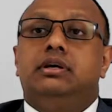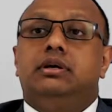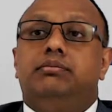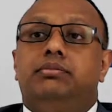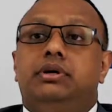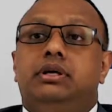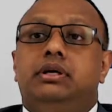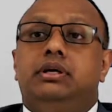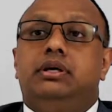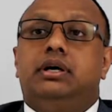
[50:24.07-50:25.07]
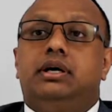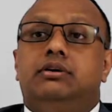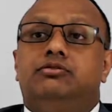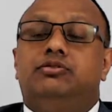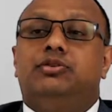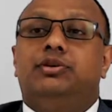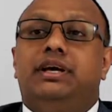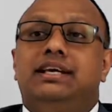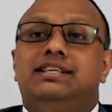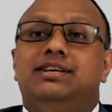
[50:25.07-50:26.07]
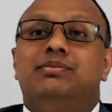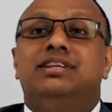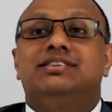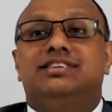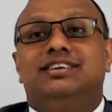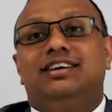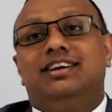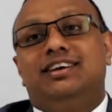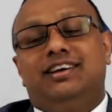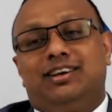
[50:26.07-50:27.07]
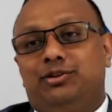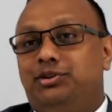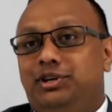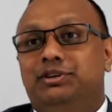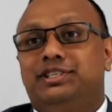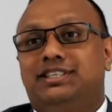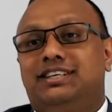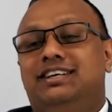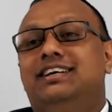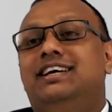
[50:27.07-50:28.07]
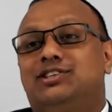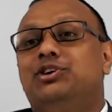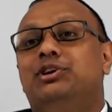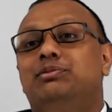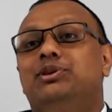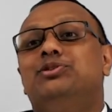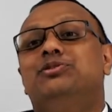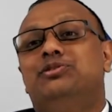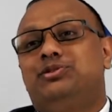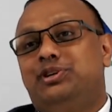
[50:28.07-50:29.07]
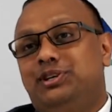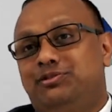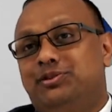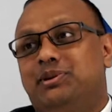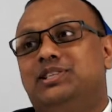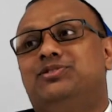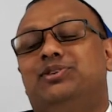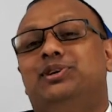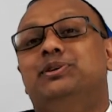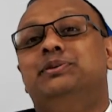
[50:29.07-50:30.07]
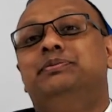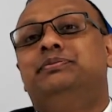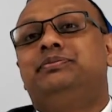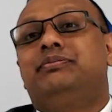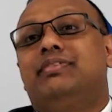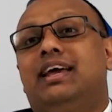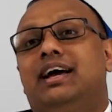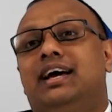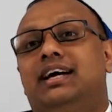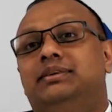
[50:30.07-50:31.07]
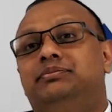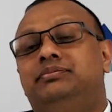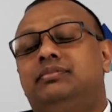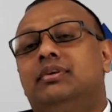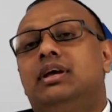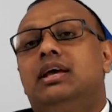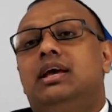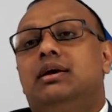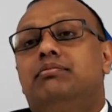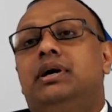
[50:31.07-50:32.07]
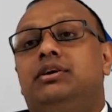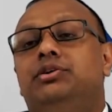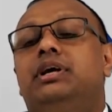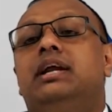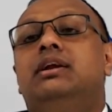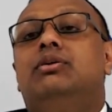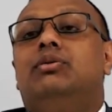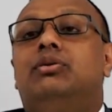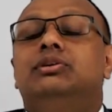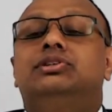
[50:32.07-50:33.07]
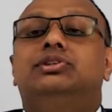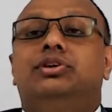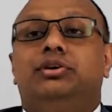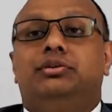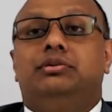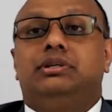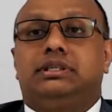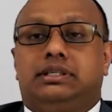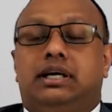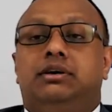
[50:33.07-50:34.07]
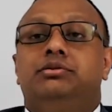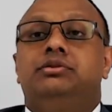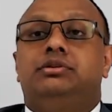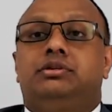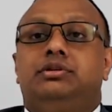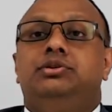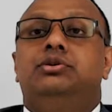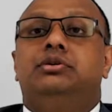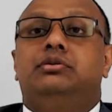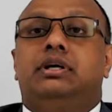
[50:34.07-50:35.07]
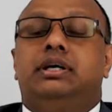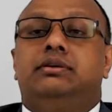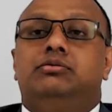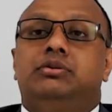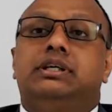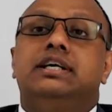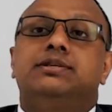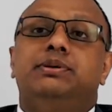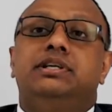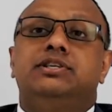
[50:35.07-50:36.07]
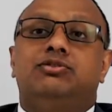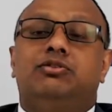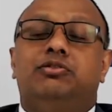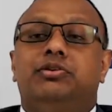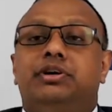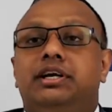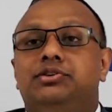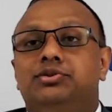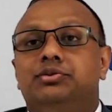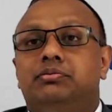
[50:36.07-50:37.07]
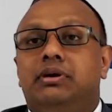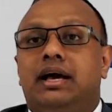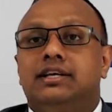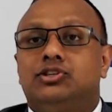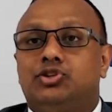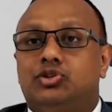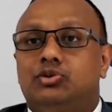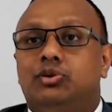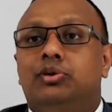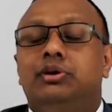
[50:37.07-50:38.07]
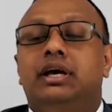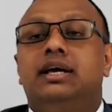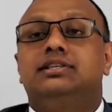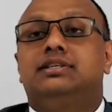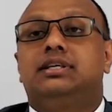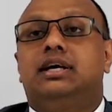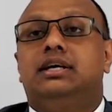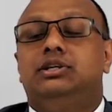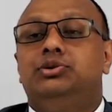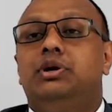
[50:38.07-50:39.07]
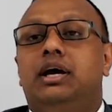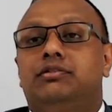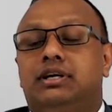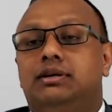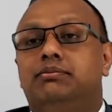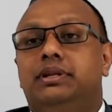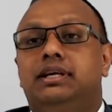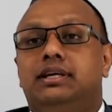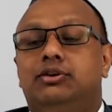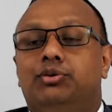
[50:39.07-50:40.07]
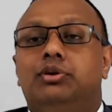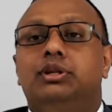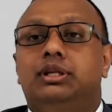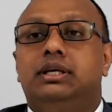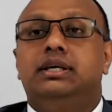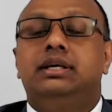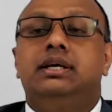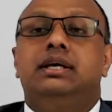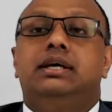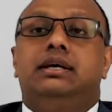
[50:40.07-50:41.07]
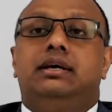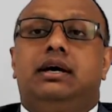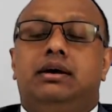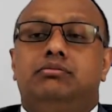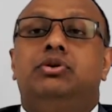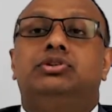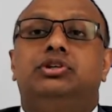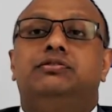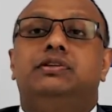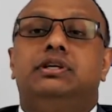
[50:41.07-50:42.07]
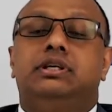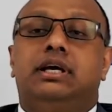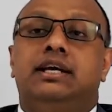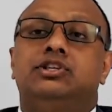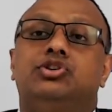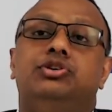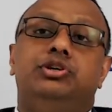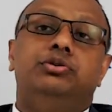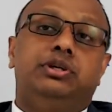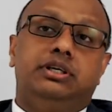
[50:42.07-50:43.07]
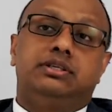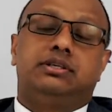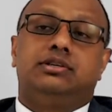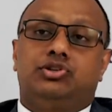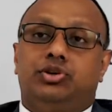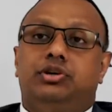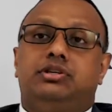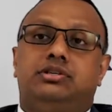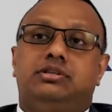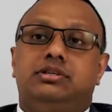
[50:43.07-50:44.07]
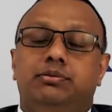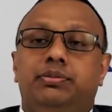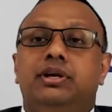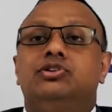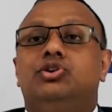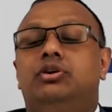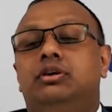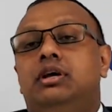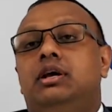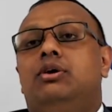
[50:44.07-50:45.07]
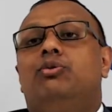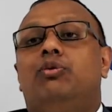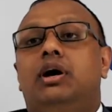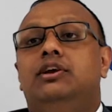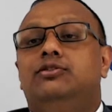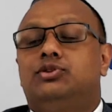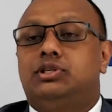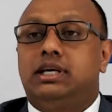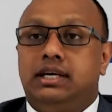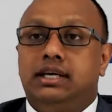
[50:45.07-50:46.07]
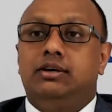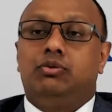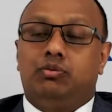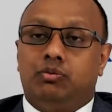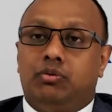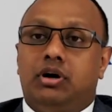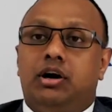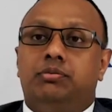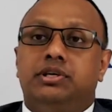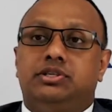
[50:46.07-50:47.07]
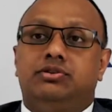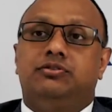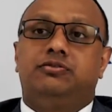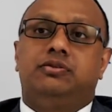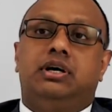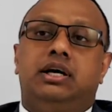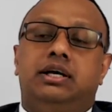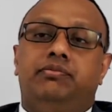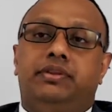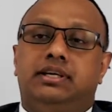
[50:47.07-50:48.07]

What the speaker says: be for 18 months? Good news, it's going to be 24 months for you. But you can also count your work experience for 482 as long as you have completed all the most of the ANSCO duties. So it depends on, while you're studying, how much of the